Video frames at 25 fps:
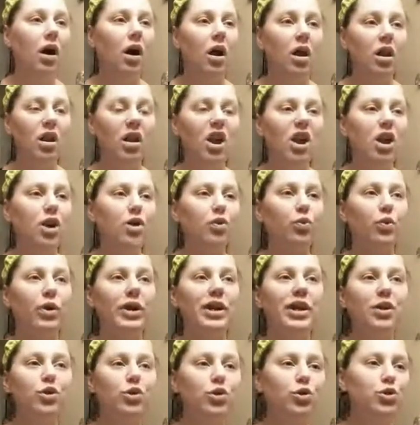a lot of
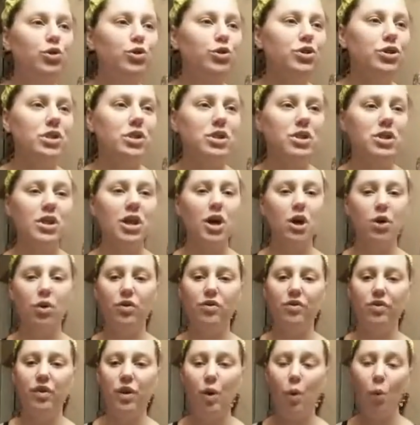wrinkles to know
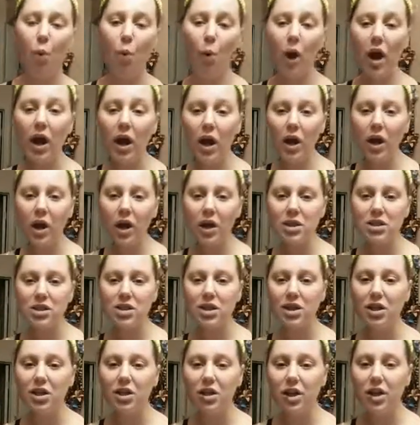if it works
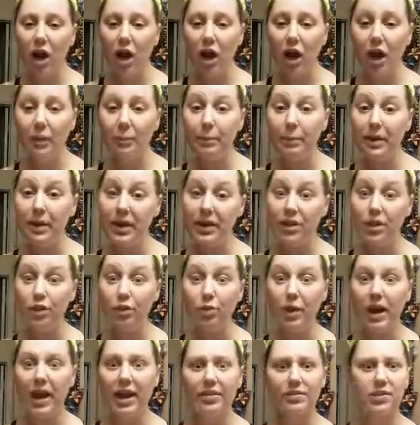or not, but I do
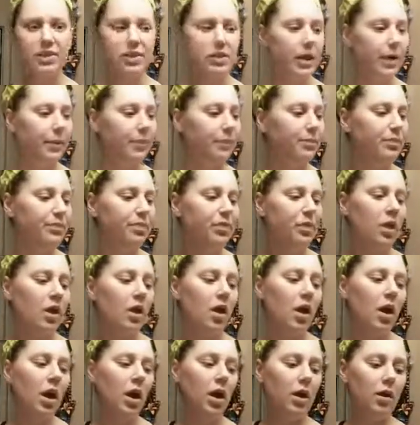have some.
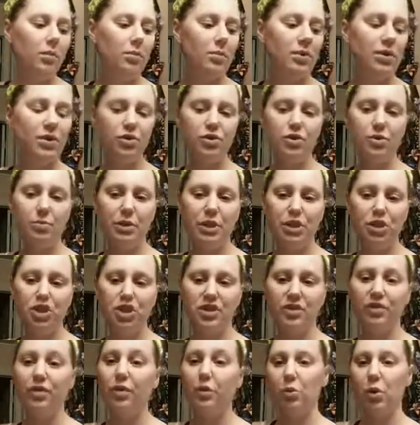But there's a bunch of
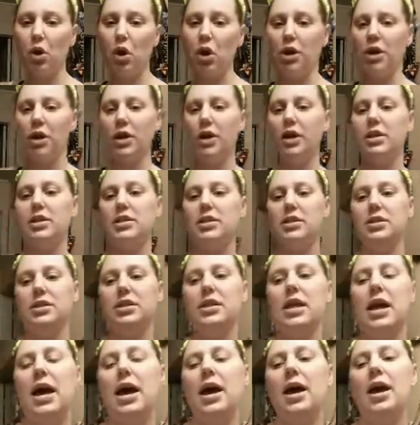different products
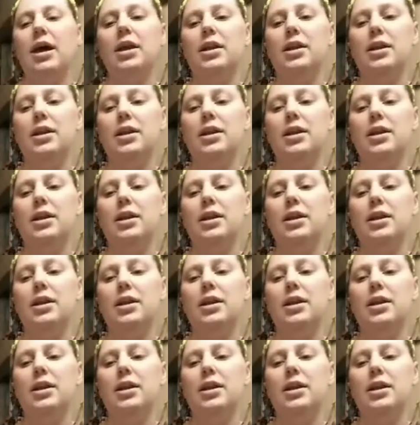that